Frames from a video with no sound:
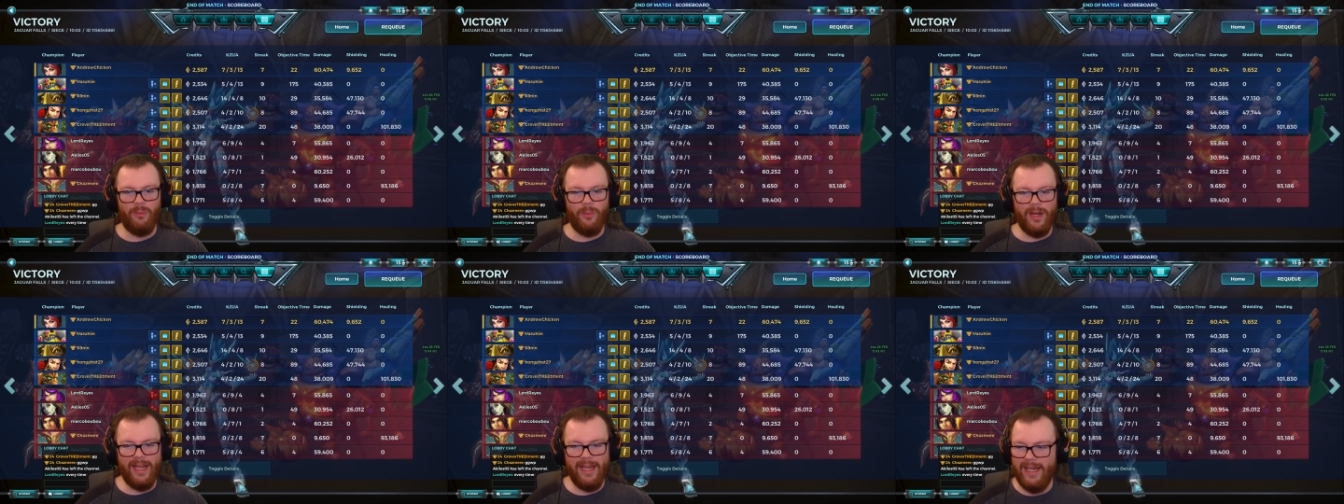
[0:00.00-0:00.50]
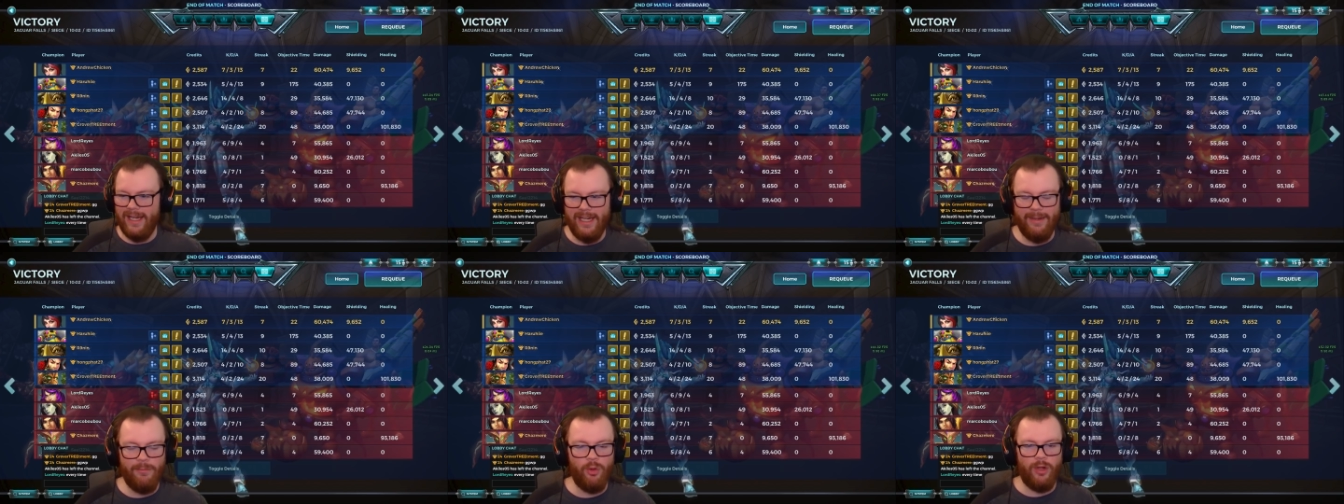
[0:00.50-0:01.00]

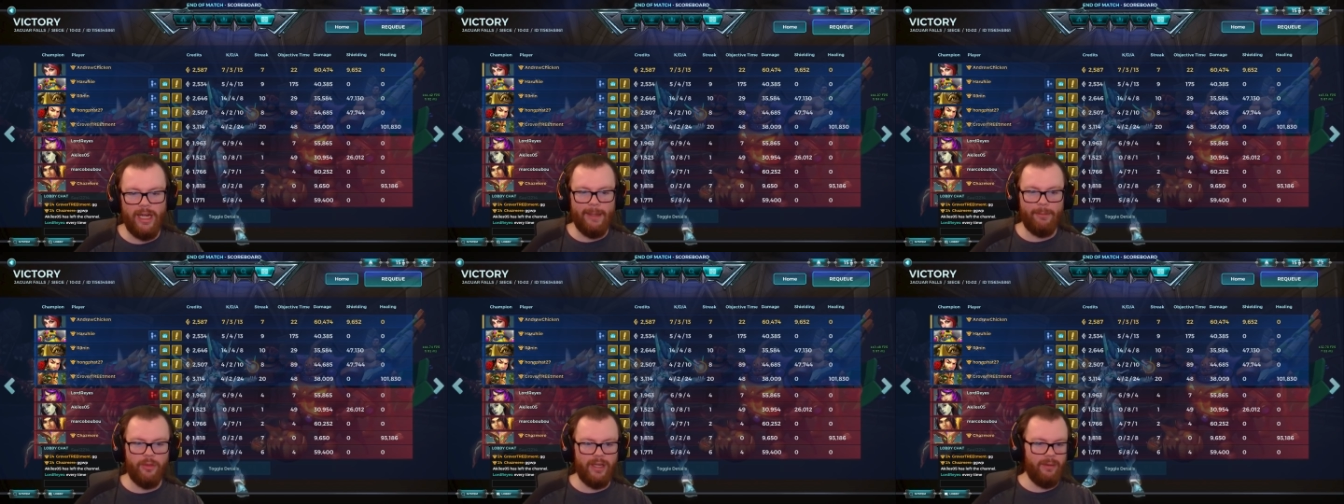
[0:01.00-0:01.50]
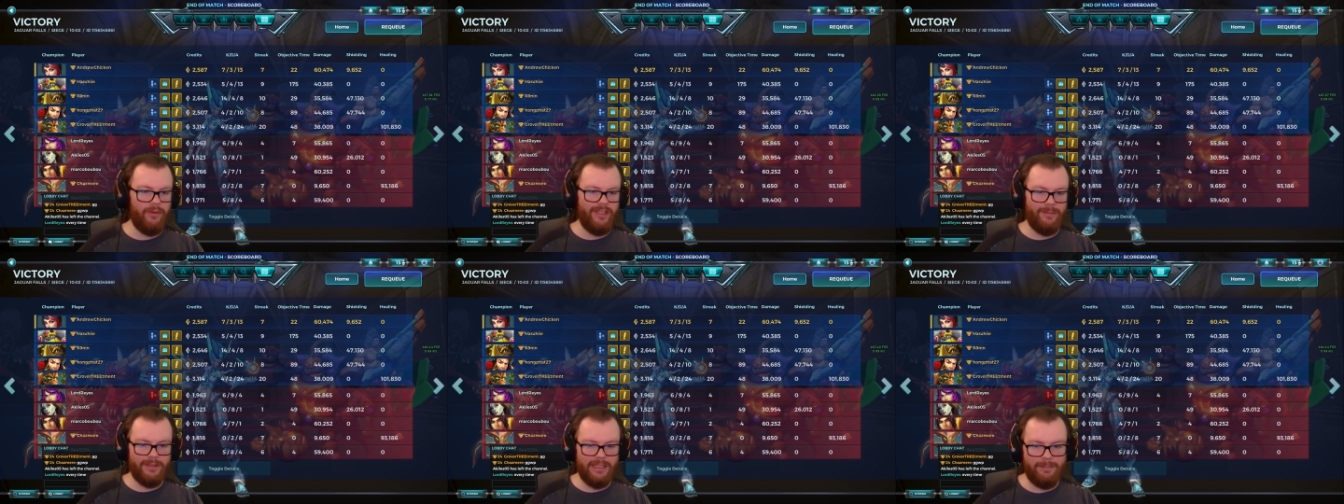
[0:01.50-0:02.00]
way more ammo than I was
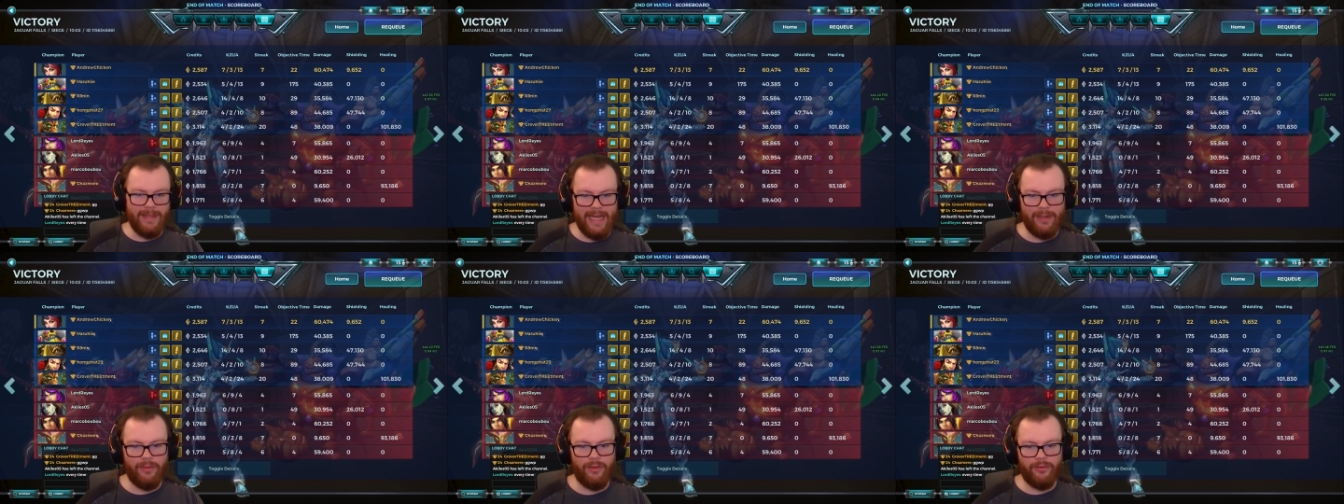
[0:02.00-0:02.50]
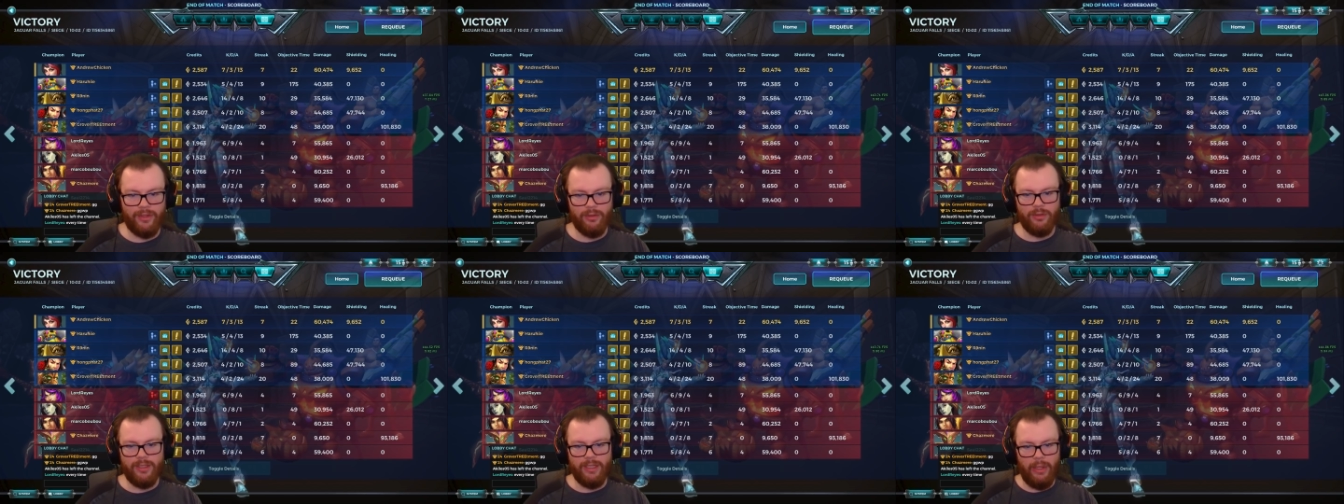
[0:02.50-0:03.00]
able to get back with a single
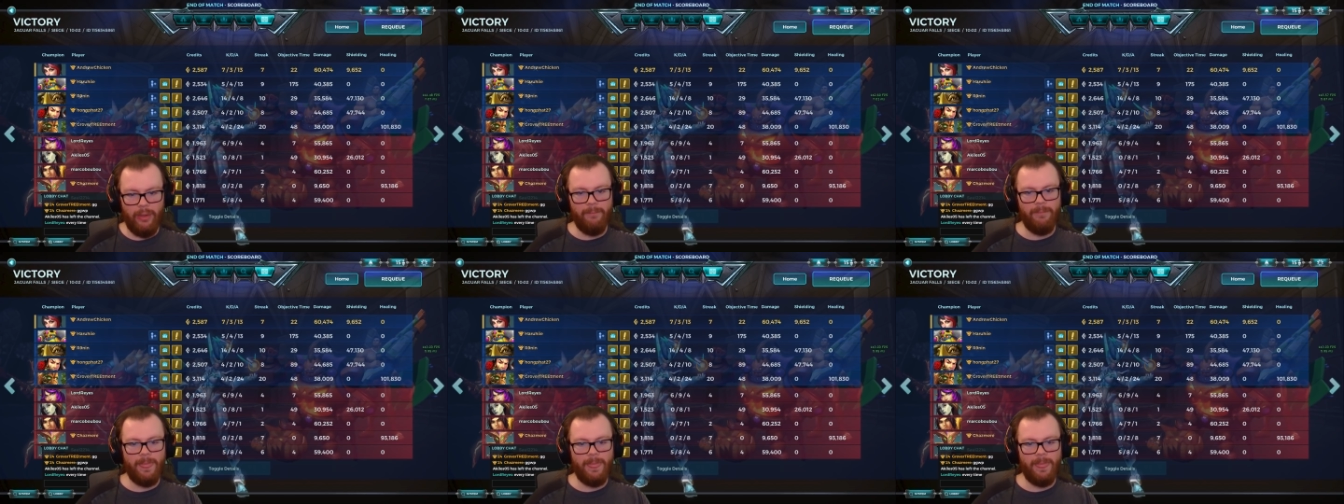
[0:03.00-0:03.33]
kill.